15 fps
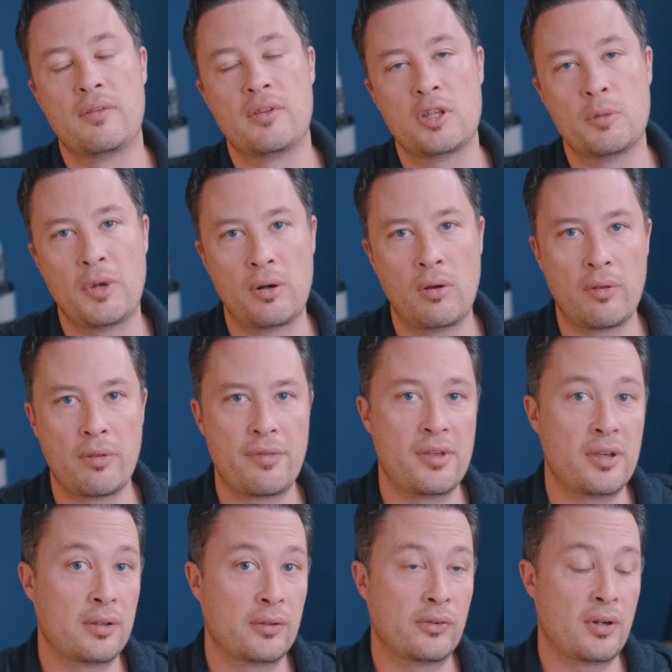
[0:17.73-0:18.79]
thinking about all the
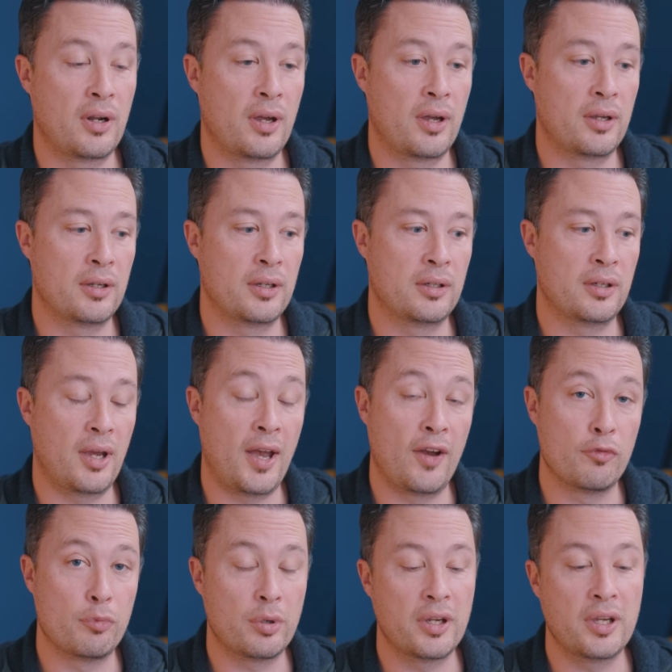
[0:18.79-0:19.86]
things that I
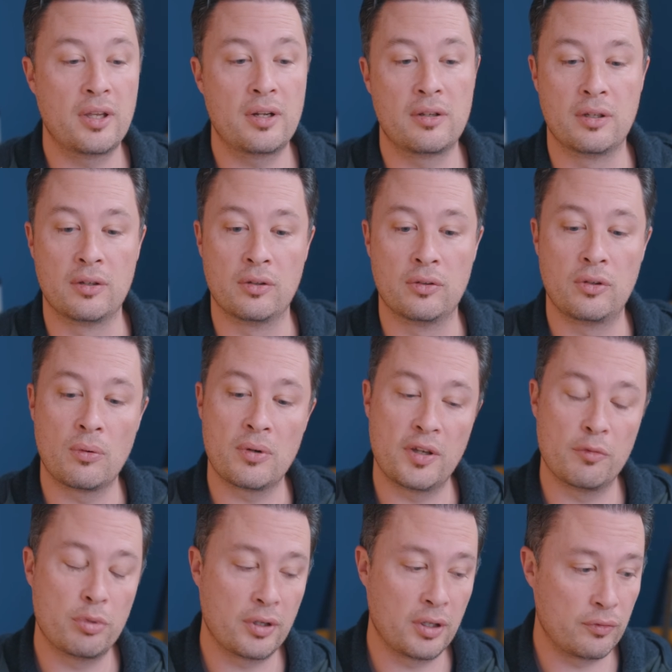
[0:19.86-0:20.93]
have planned and don't
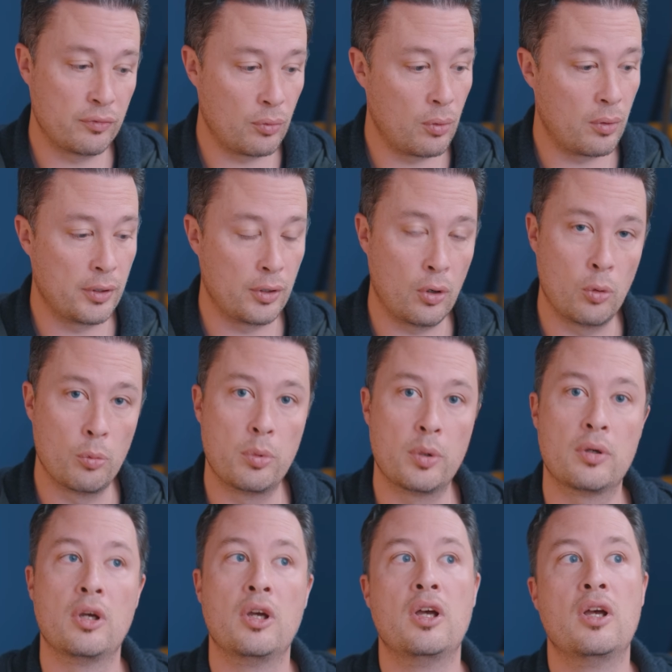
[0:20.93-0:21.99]
have planned for and hope
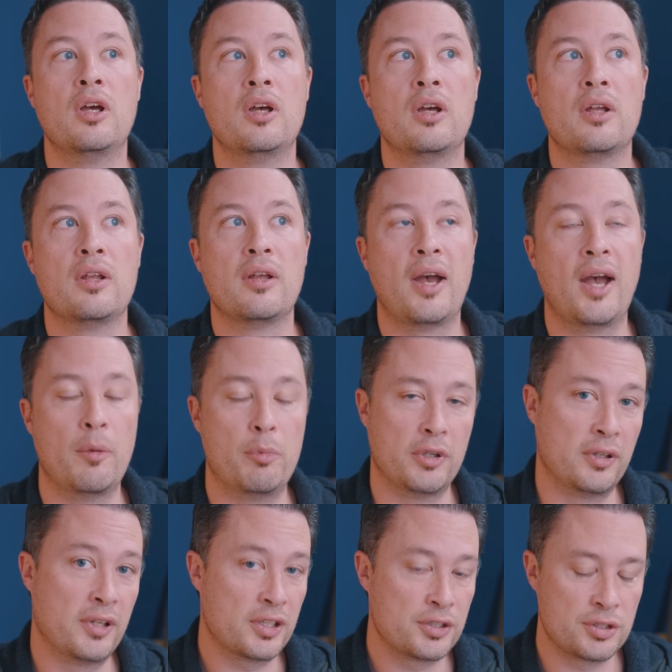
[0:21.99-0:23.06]

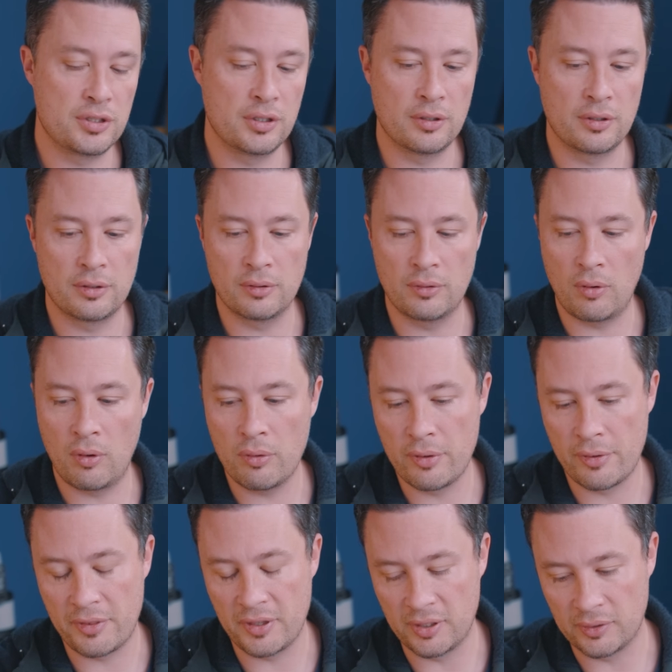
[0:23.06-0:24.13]
happen next year, all
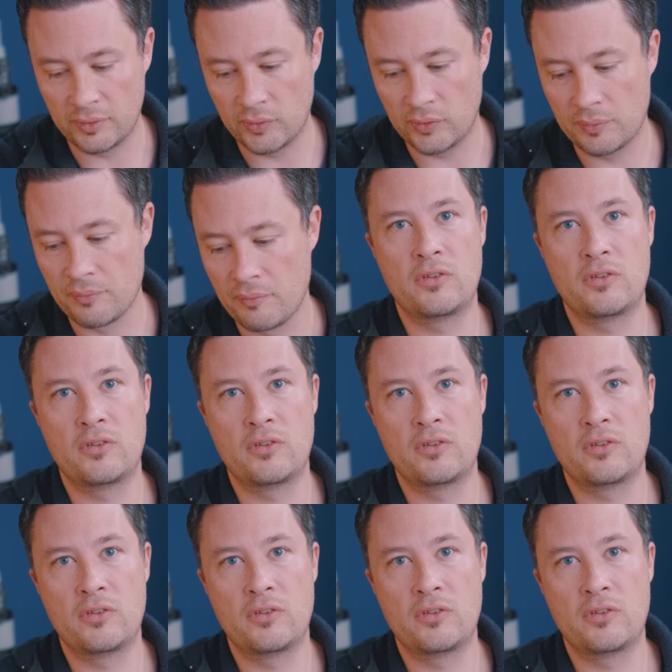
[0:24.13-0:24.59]
the things.